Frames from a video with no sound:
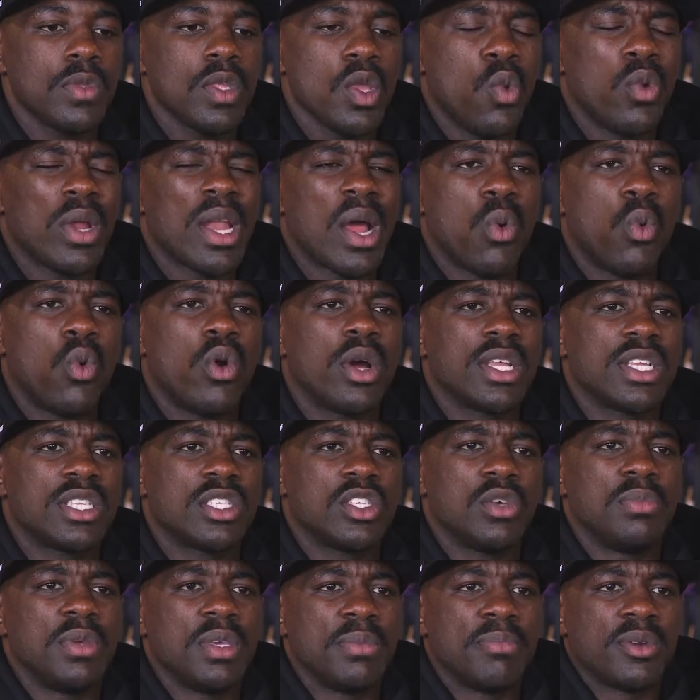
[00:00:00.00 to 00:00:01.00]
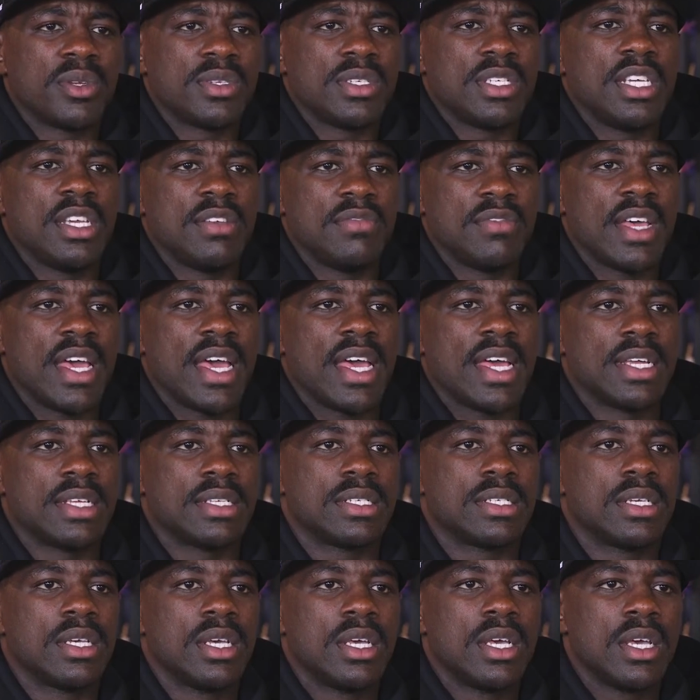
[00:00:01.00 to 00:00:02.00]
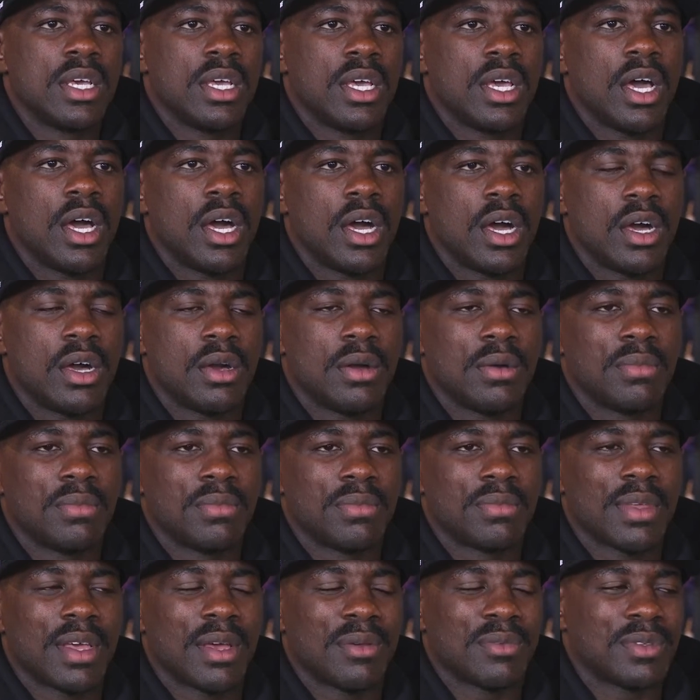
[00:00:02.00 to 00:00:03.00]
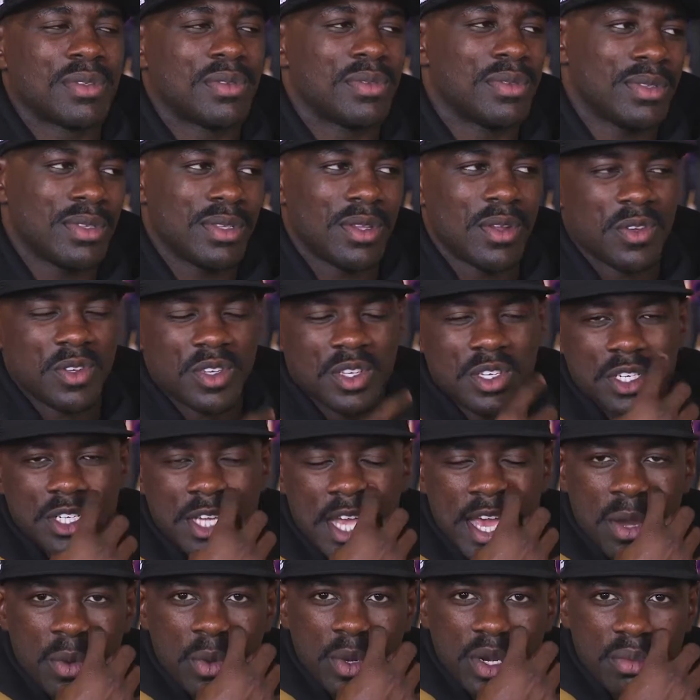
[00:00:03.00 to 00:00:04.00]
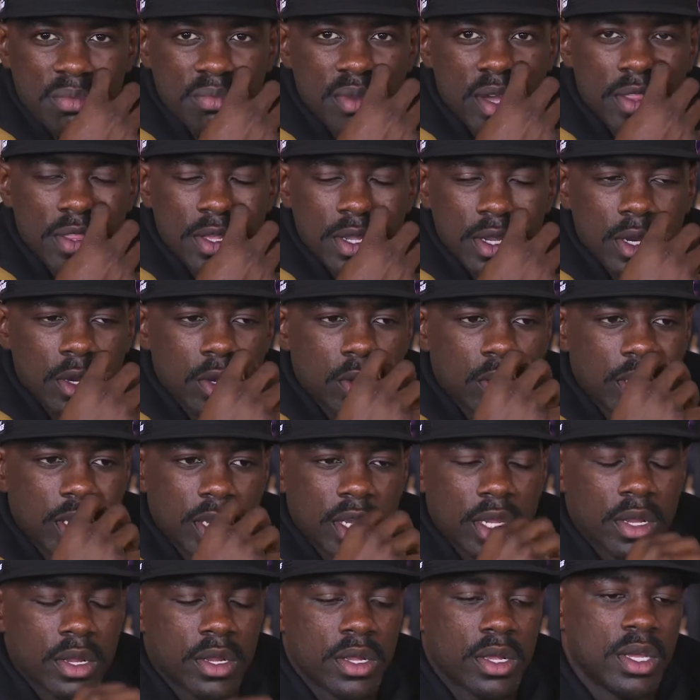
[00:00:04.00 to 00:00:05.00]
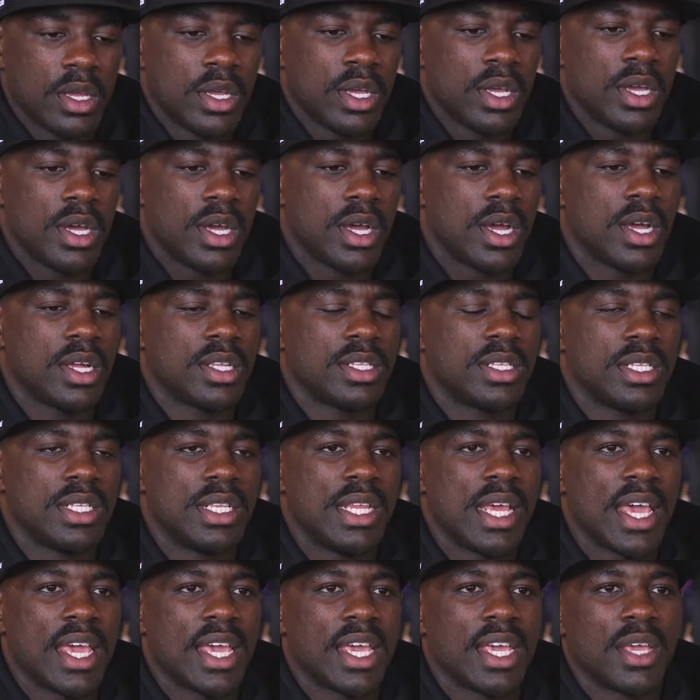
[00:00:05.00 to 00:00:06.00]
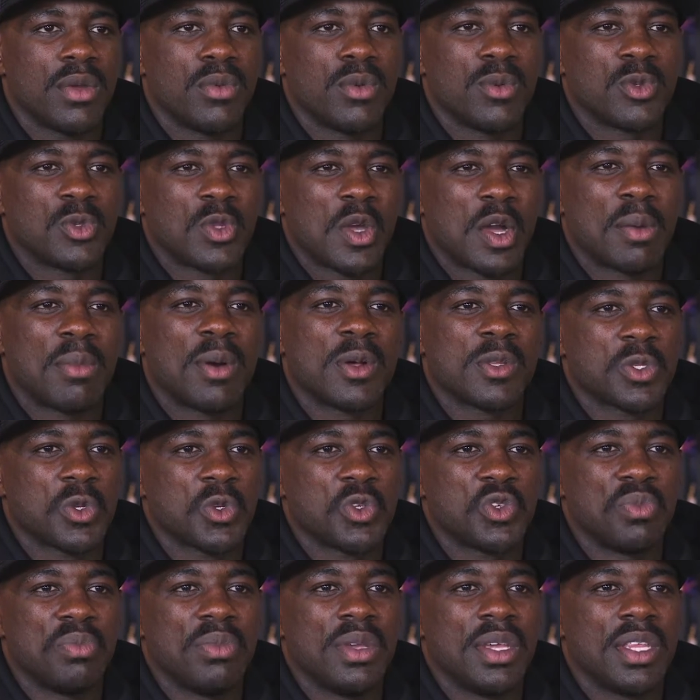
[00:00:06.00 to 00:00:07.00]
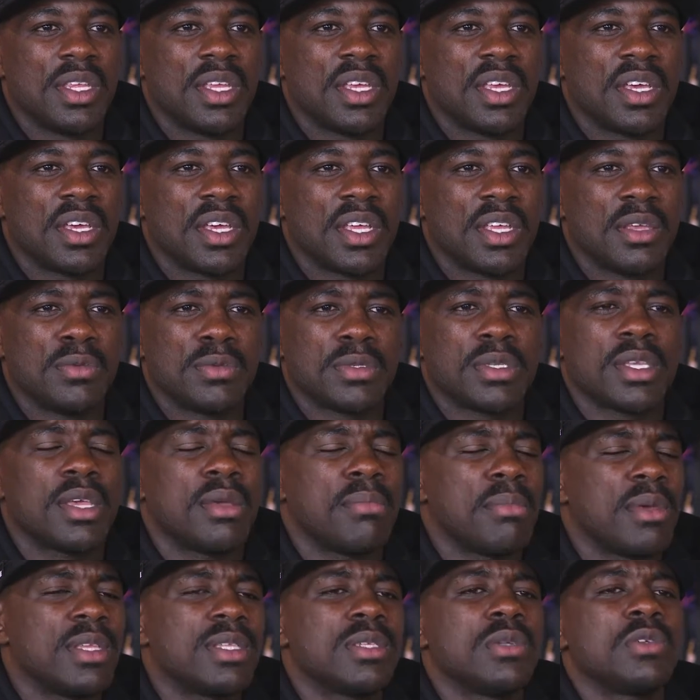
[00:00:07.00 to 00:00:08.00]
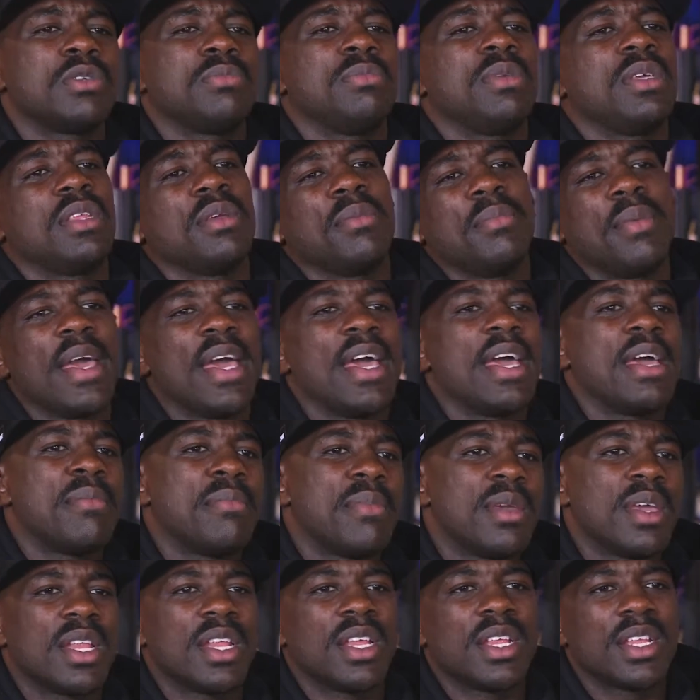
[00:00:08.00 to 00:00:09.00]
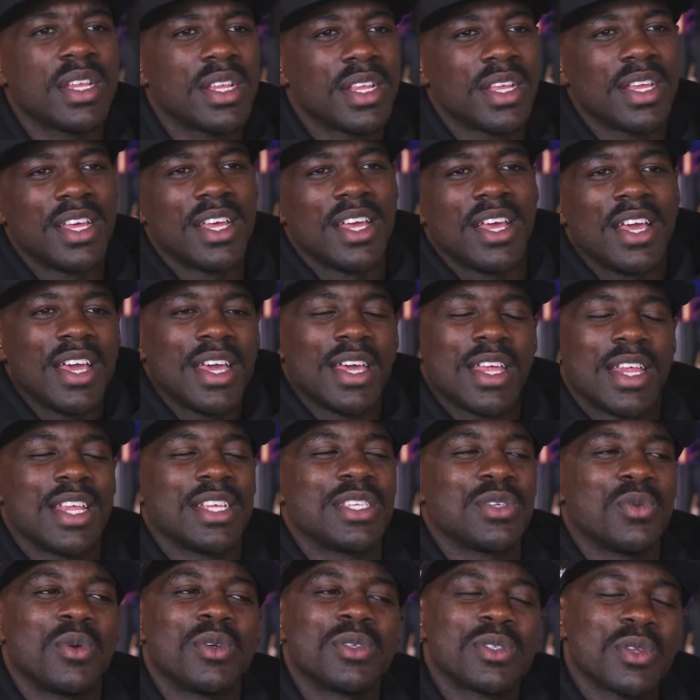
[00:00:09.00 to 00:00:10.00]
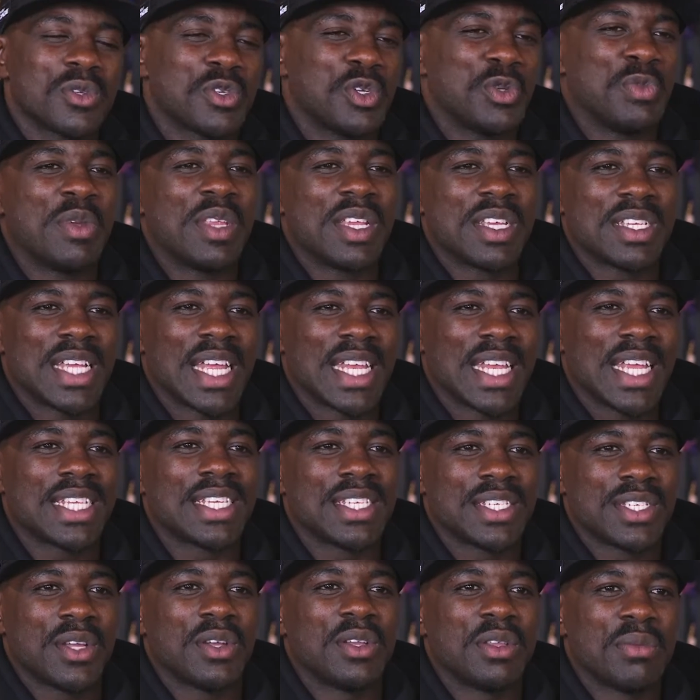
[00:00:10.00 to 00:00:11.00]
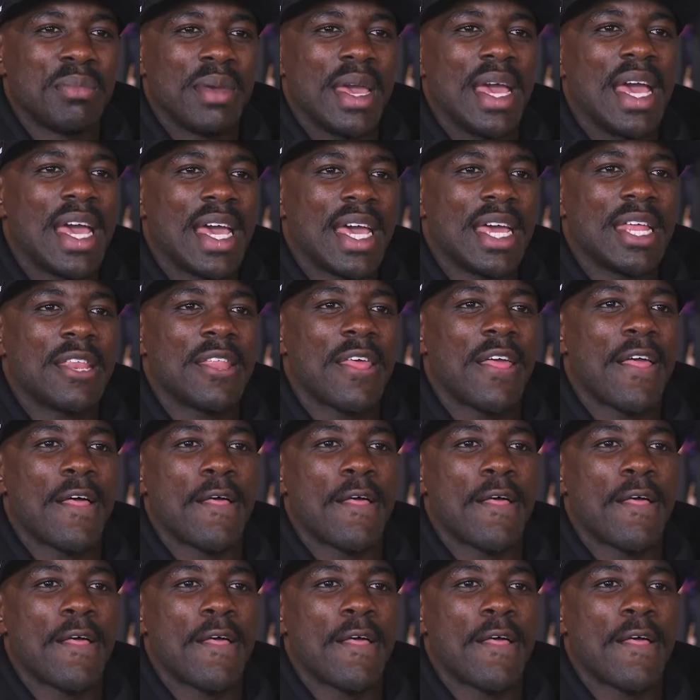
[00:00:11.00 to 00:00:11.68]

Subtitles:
what I wanted to be perceived as. I was, you know, just chatting with a brother earlier today, and we were talking about social media, and he was saying, man, social media bad, man. And I said, well, social media is not necessarily bad